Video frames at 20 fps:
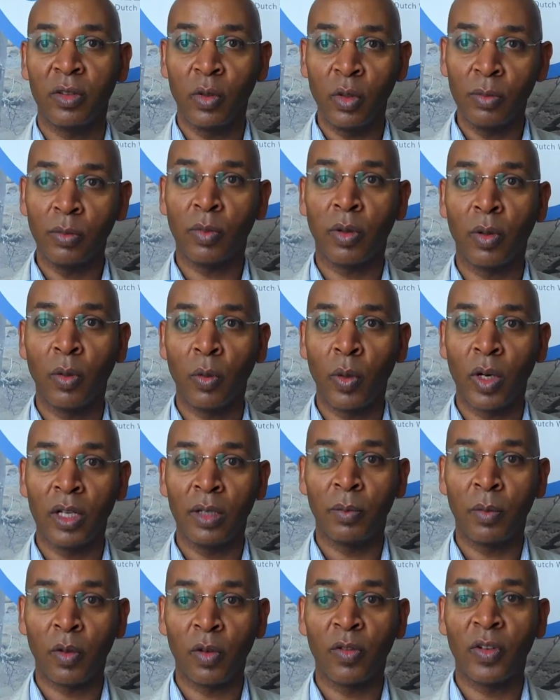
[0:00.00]
good
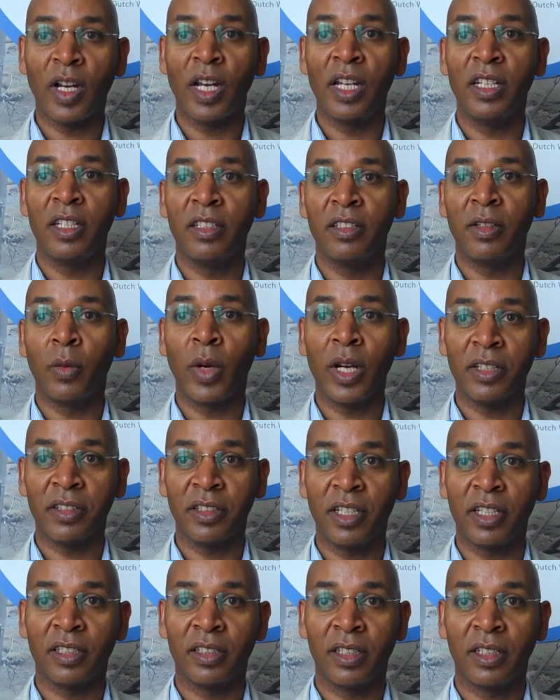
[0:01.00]
profile in the WASH
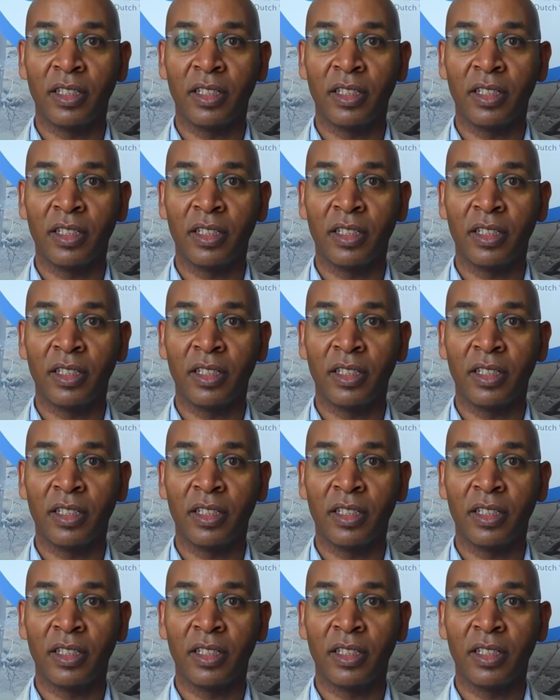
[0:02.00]
sector.